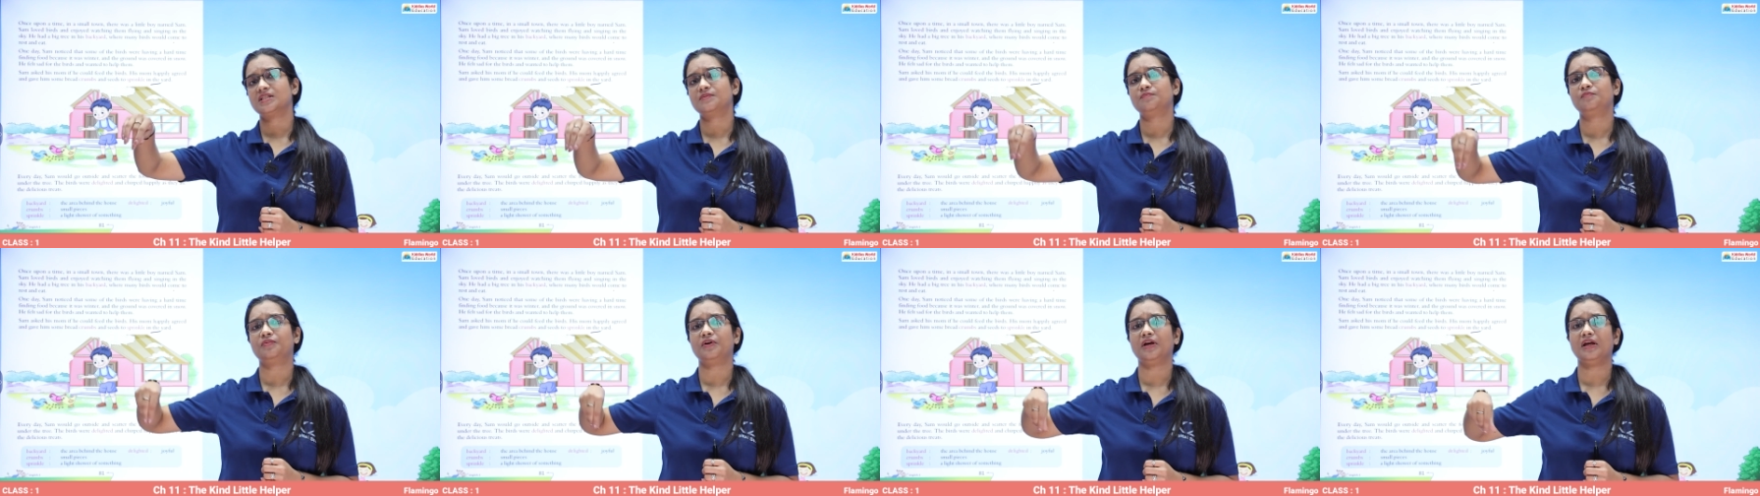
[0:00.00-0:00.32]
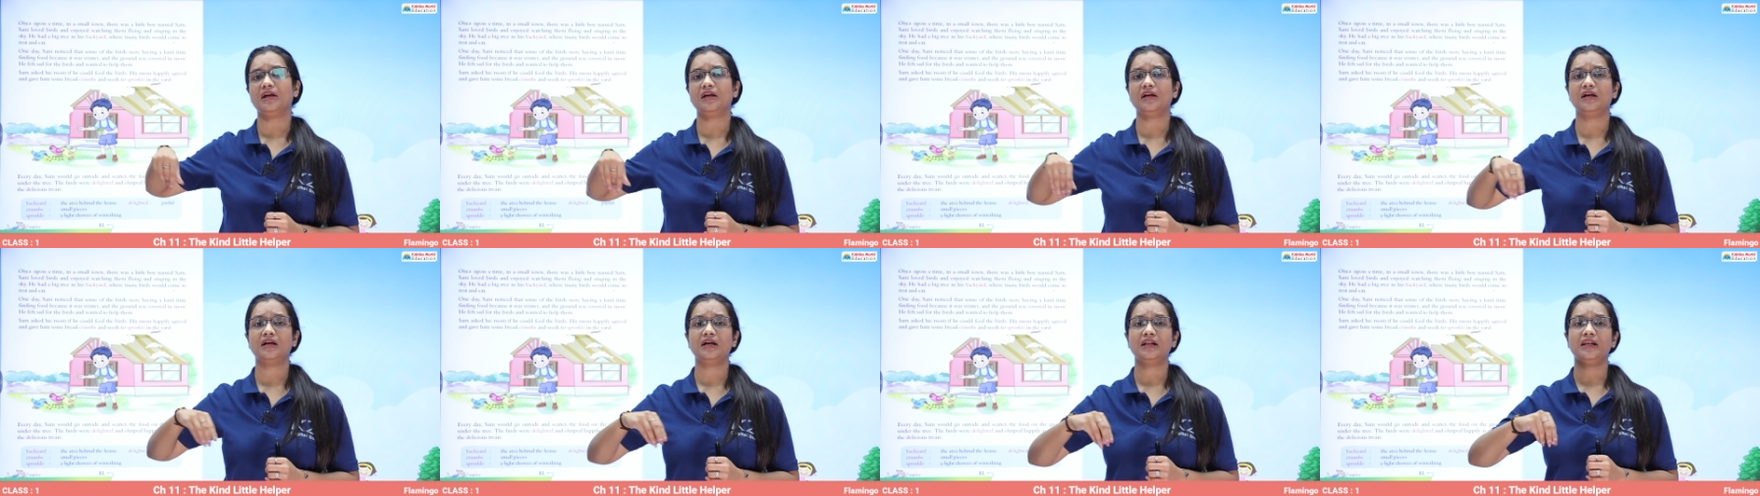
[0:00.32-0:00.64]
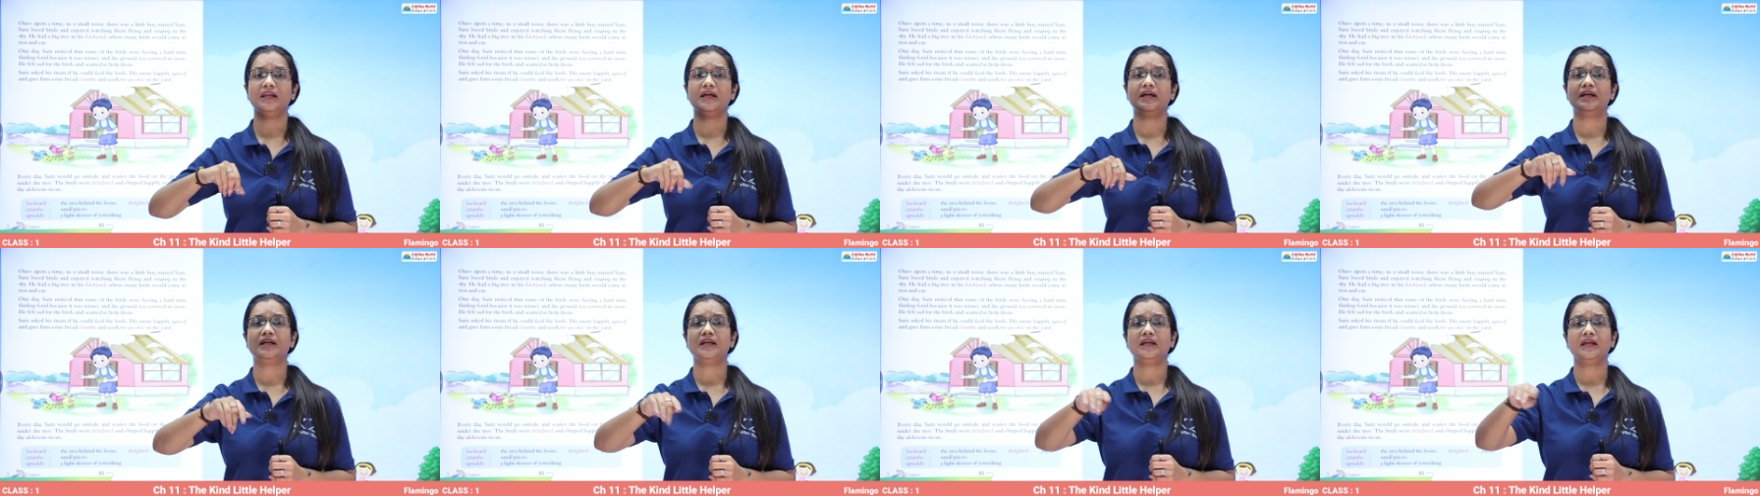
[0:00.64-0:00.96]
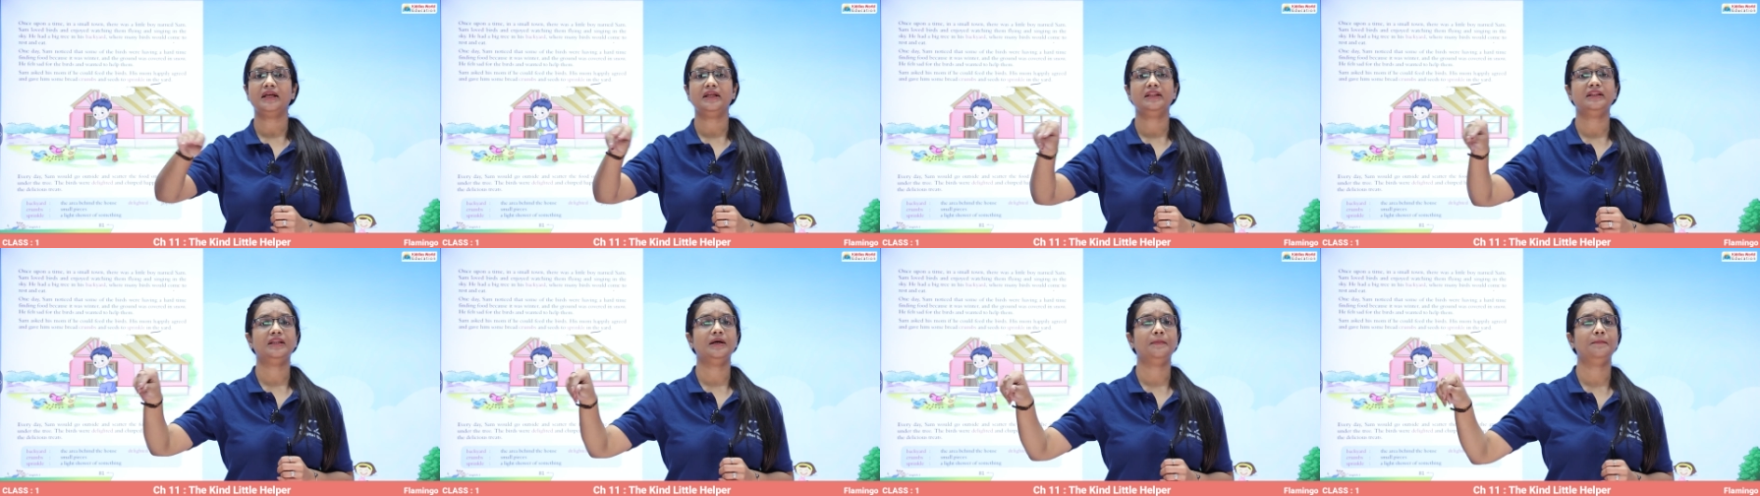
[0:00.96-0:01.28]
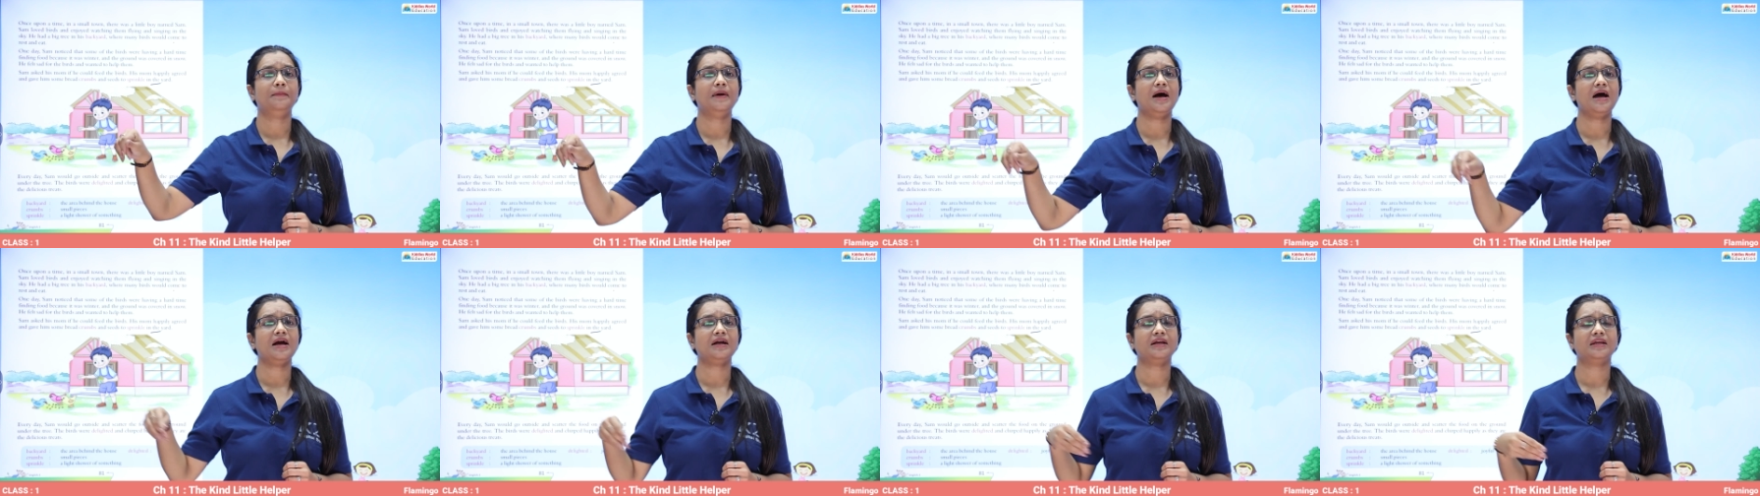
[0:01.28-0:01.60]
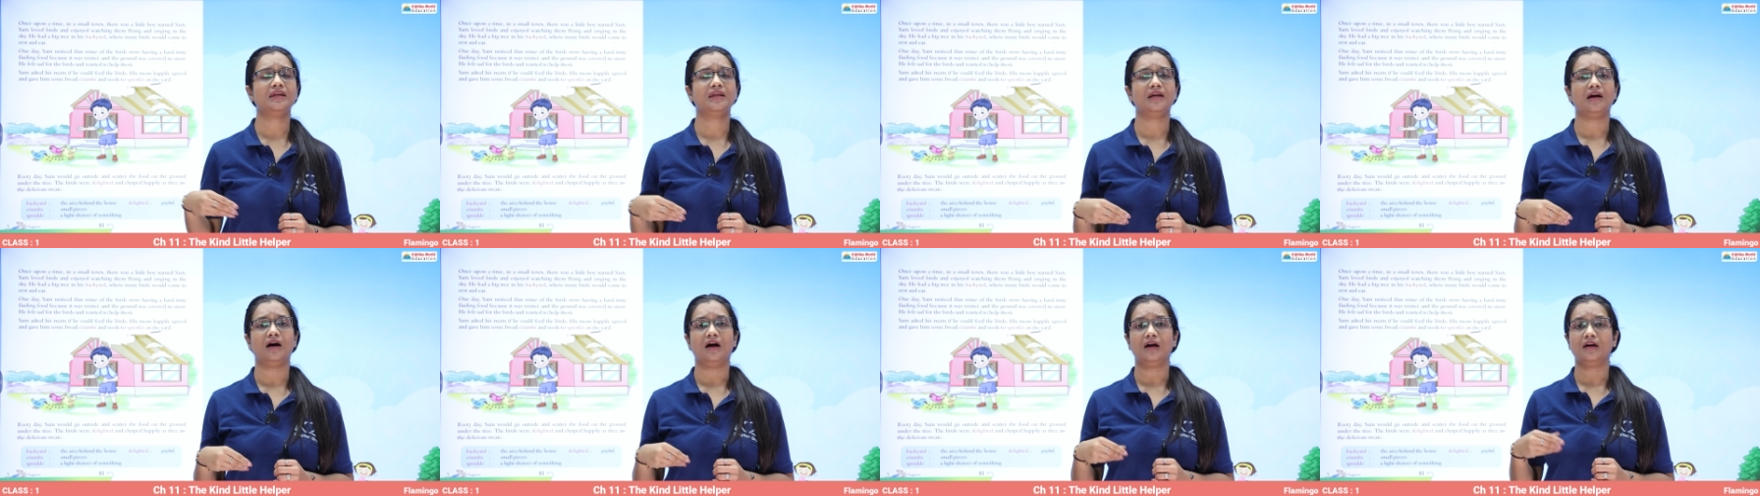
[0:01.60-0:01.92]
sprinkle it in the
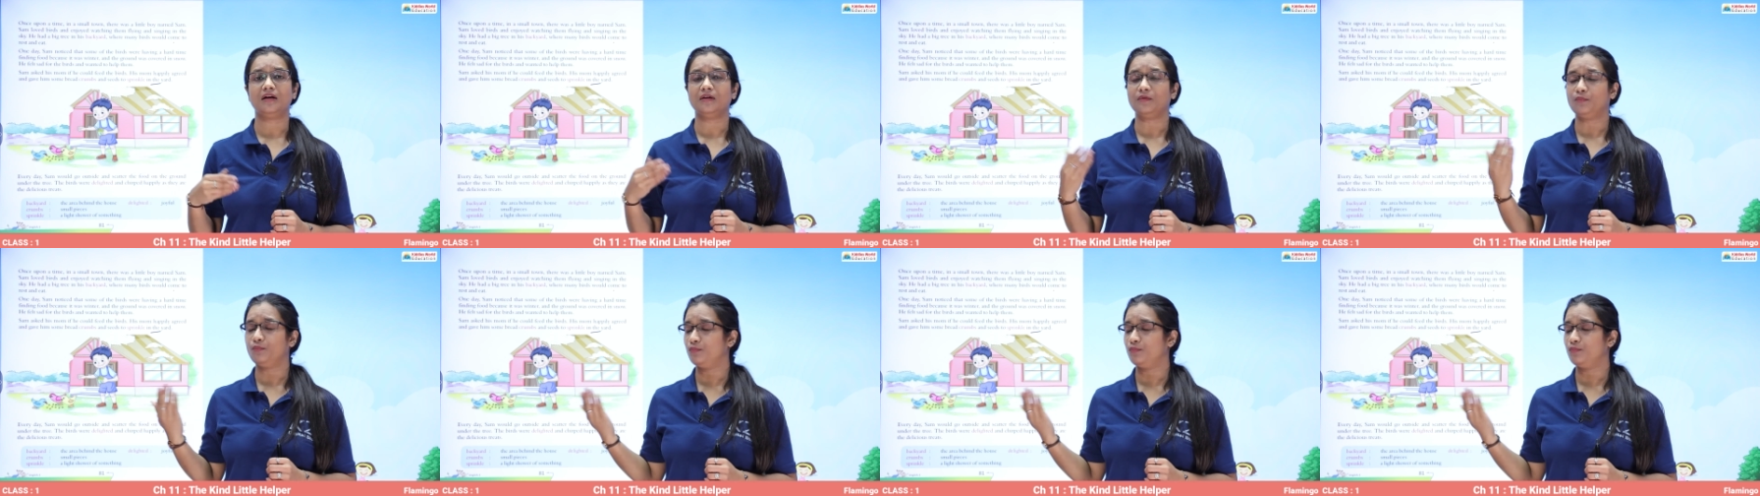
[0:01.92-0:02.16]
backyard,